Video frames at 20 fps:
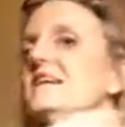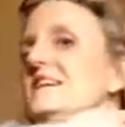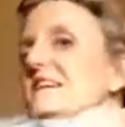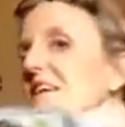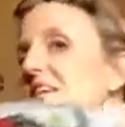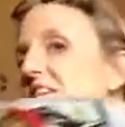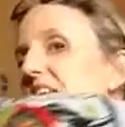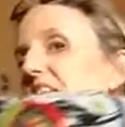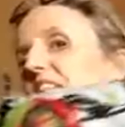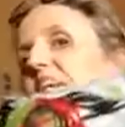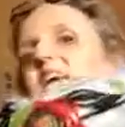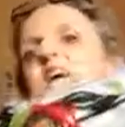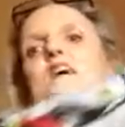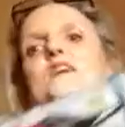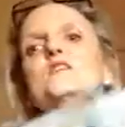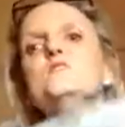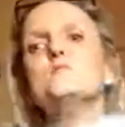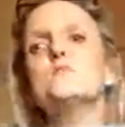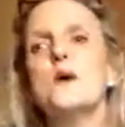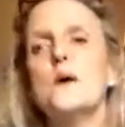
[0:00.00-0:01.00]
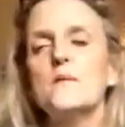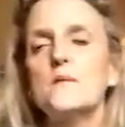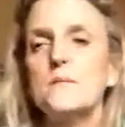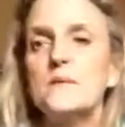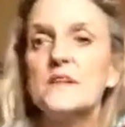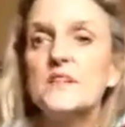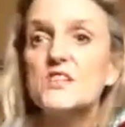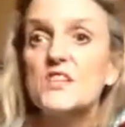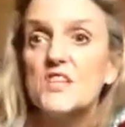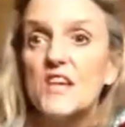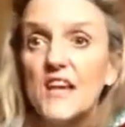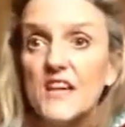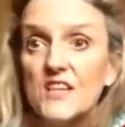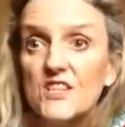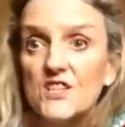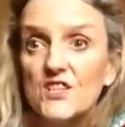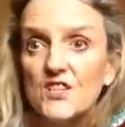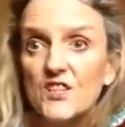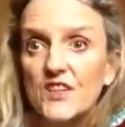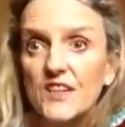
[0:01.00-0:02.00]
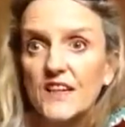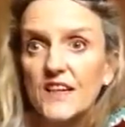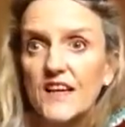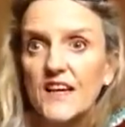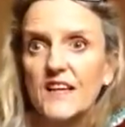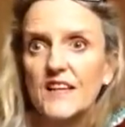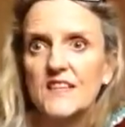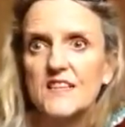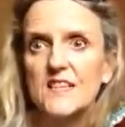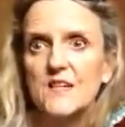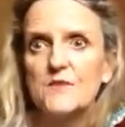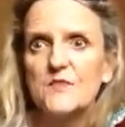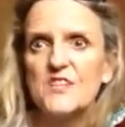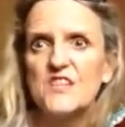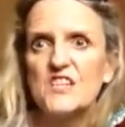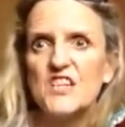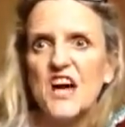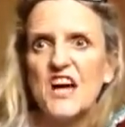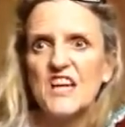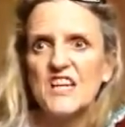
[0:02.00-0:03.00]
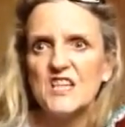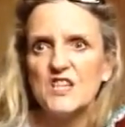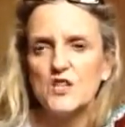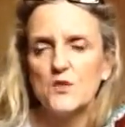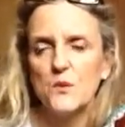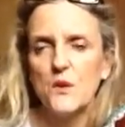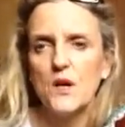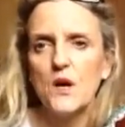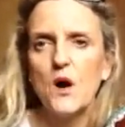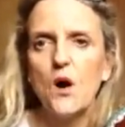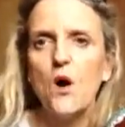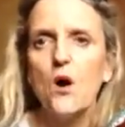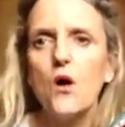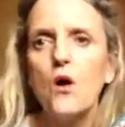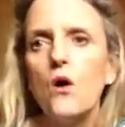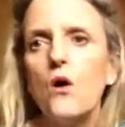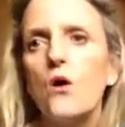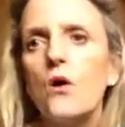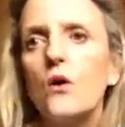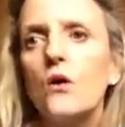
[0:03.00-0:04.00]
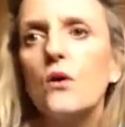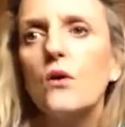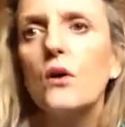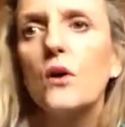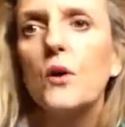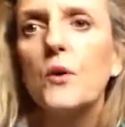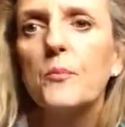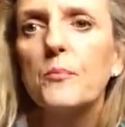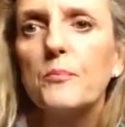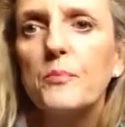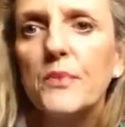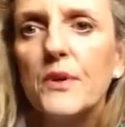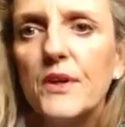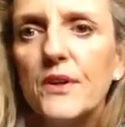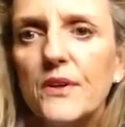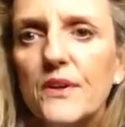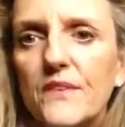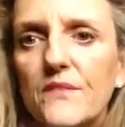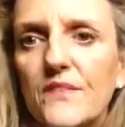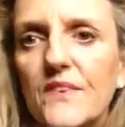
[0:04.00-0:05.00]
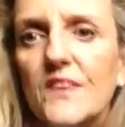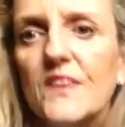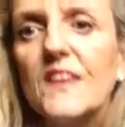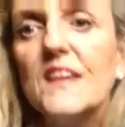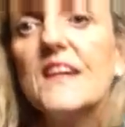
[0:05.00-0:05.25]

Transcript: And then I'll probably change her again because I'm dying to wear all her beautiful